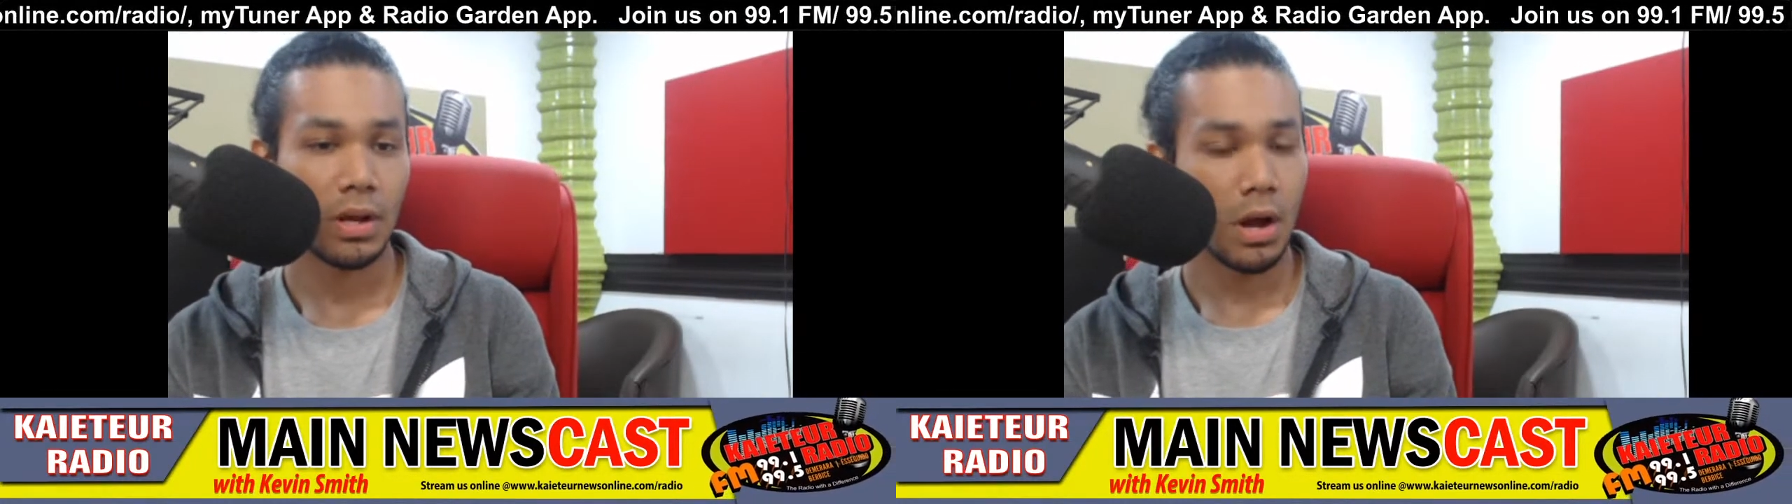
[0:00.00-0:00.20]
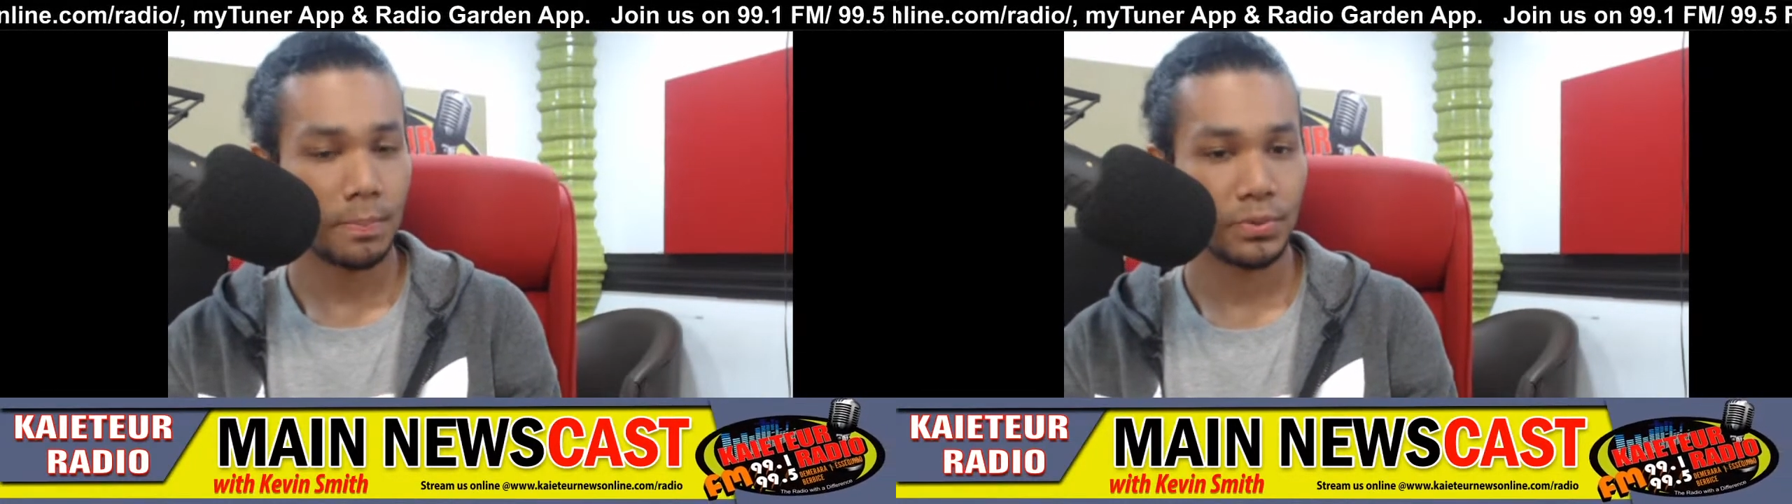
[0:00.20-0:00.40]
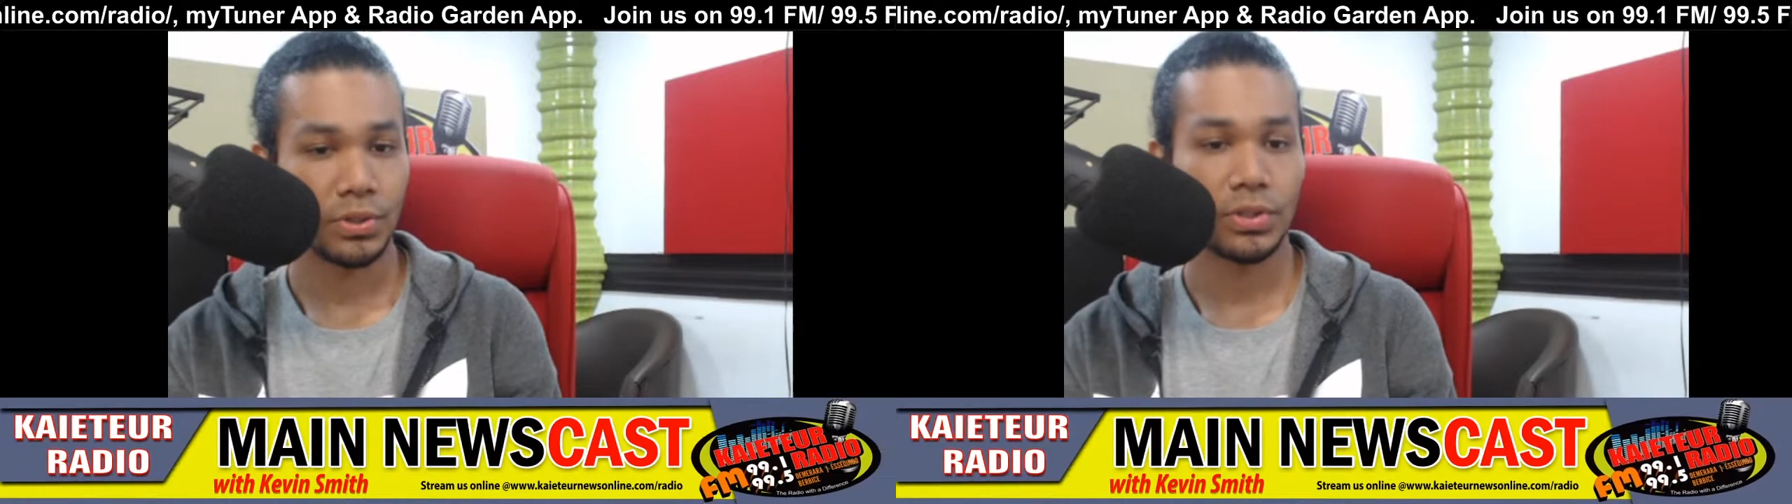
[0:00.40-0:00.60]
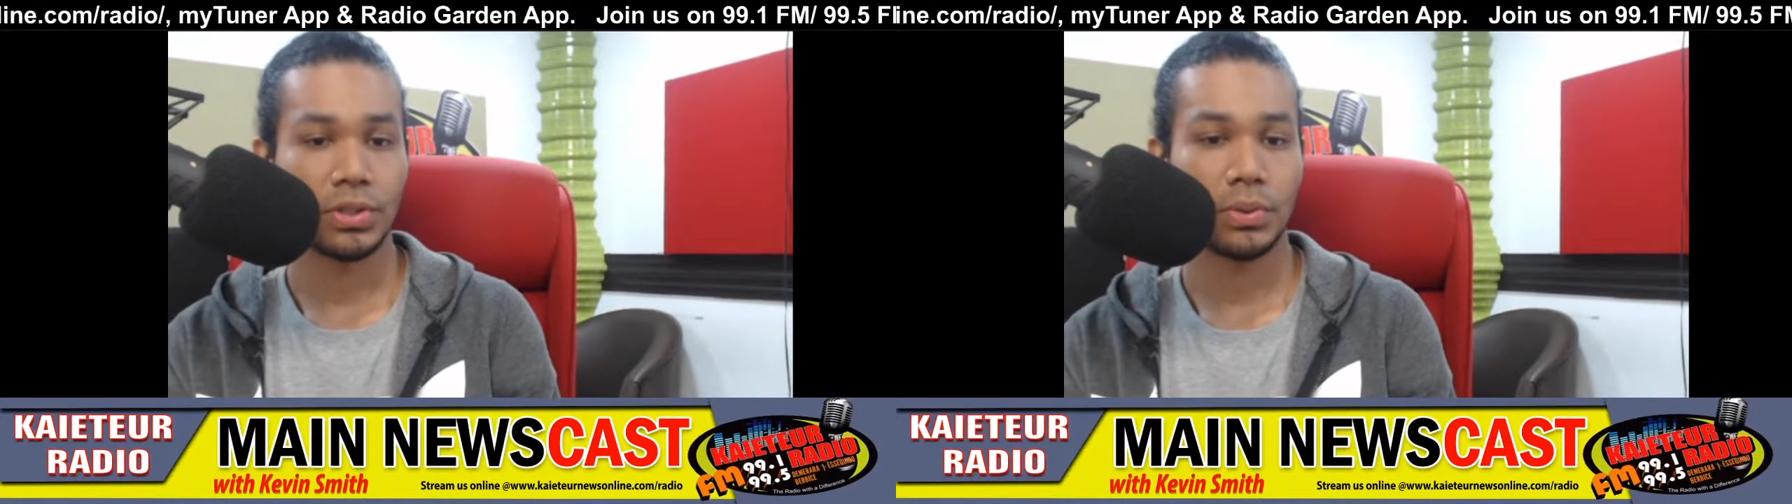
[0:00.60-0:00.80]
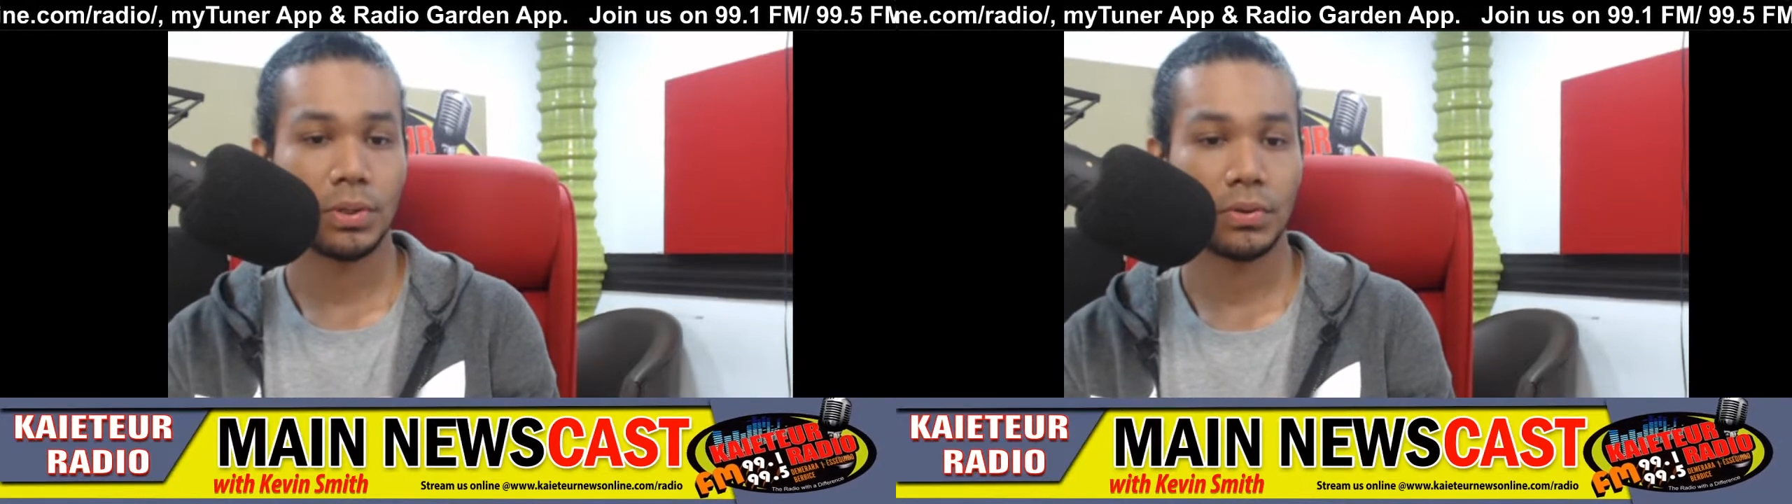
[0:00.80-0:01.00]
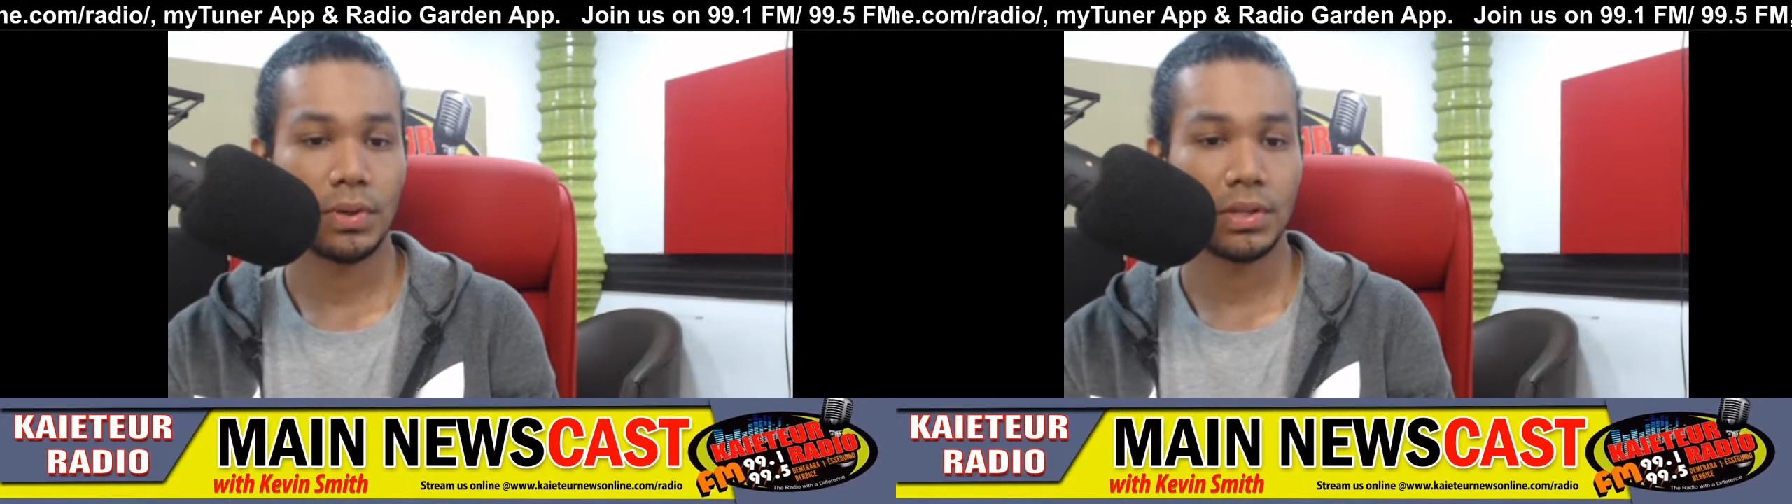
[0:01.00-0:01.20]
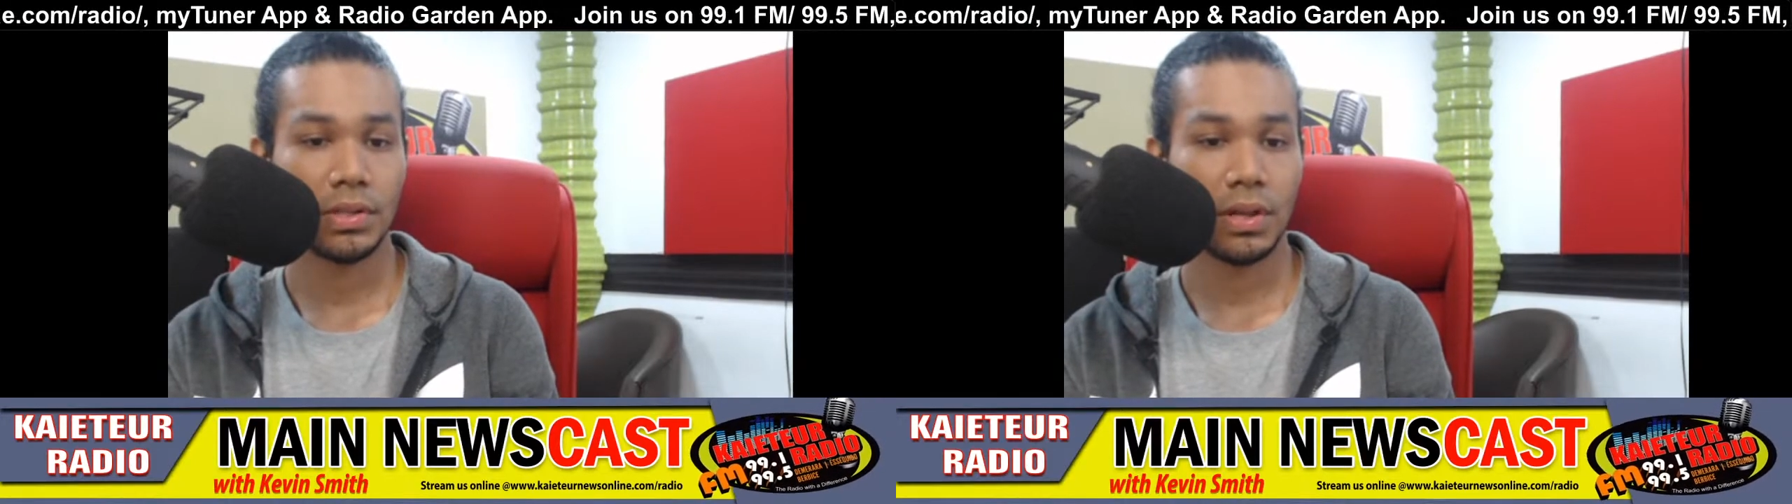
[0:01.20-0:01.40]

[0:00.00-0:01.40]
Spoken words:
options to increase